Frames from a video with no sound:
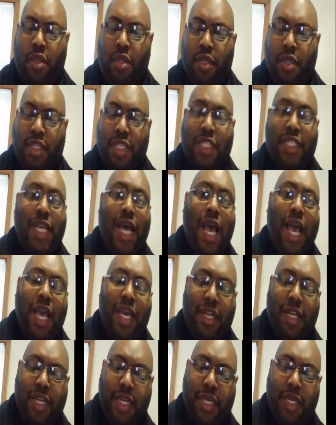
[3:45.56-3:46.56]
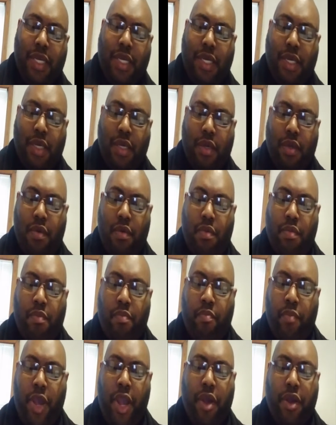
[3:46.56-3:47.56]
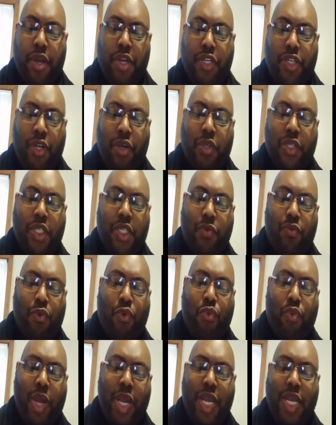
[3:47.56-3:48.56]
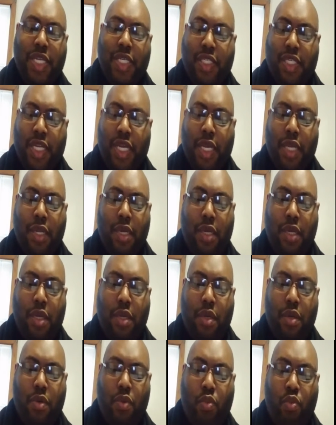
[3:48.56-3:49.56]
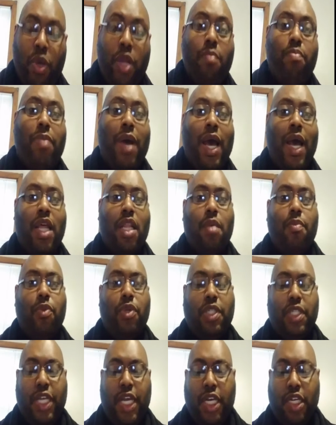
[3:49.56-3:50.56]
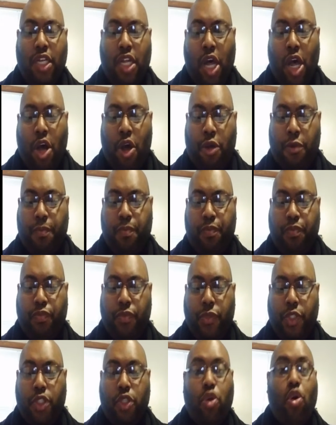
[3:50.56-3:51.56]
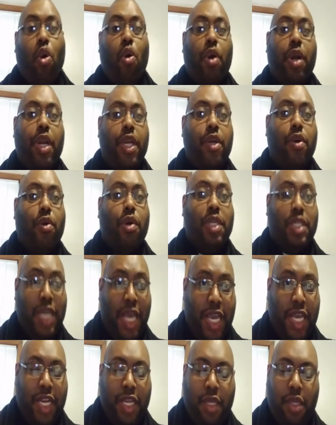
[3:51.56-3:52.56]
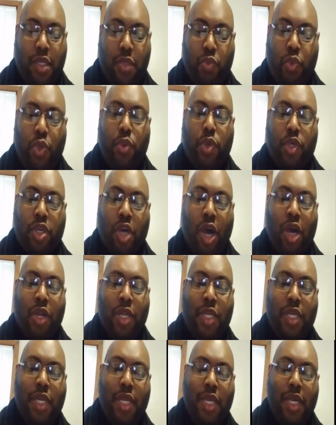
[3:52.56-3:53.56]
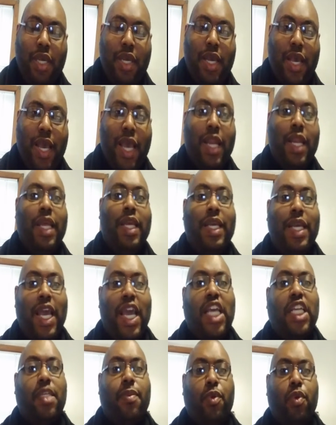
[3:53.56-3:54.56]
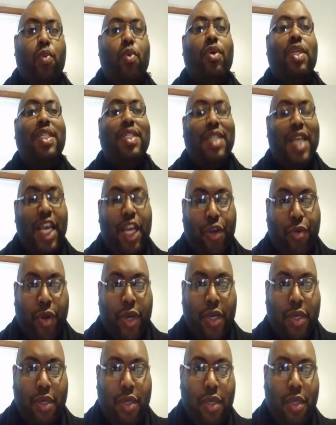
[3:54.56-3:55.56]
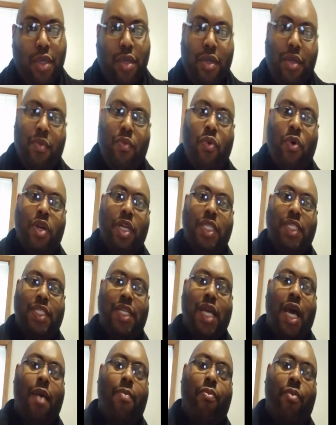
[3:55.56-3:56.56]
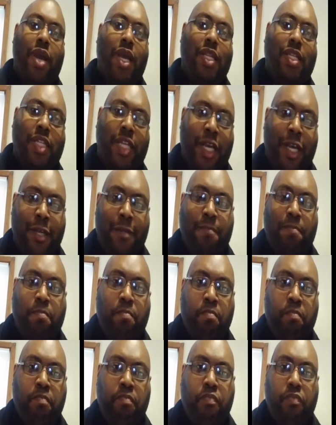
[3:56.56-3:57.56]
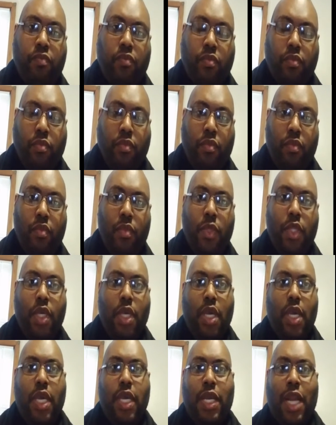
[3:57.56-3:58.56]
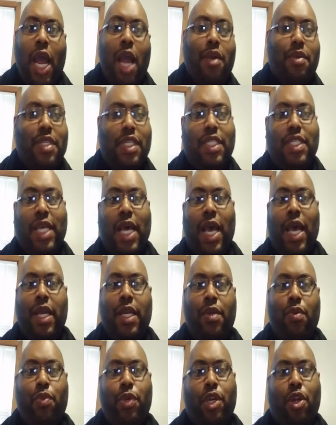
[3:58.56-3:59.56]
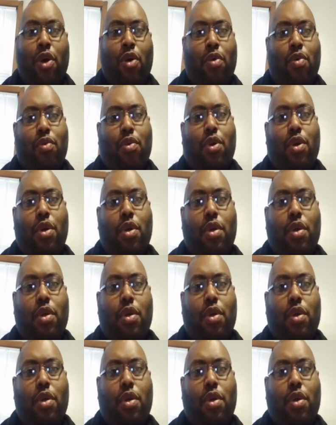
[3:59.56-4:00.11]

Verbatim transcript: The society Mary and Joseph were raised in went by the Mosaic law. Courting or dating, we would call it, and engagement were sacred. I want to stop right there in our society, we don't